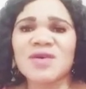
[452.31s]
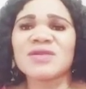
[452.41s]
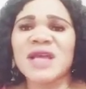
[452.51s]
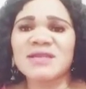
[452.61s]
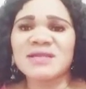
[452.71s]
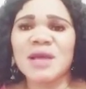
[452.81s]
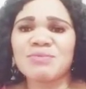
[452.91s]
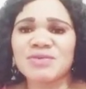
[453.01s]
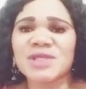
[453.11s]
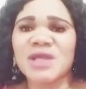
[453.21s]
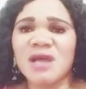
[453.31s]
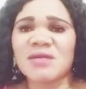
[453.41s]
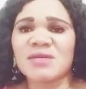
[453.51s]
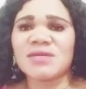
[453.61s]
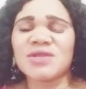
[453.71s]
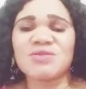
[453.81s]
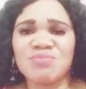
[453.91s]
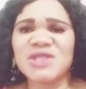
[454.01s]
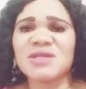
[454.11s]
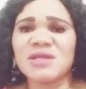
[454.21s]
God answer prayer
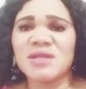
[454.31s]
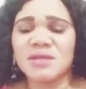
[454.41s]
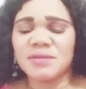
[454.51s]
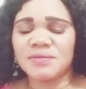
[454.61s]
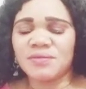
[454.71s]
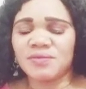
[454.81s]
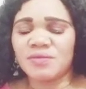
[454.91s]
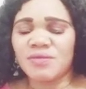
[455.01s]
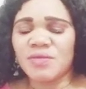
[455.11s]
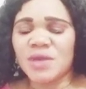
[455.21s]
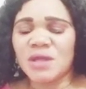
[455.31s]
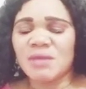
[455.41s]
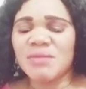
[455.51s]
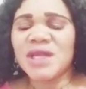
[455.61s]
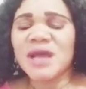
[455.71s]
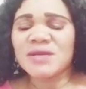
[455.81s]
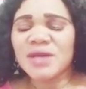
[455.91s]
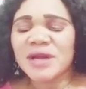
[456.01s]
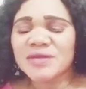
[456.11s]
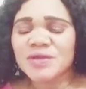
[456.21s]
speedily. But
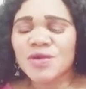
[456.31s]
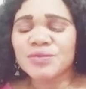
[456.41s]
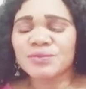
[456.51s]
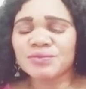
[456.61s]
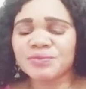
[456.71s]
there are some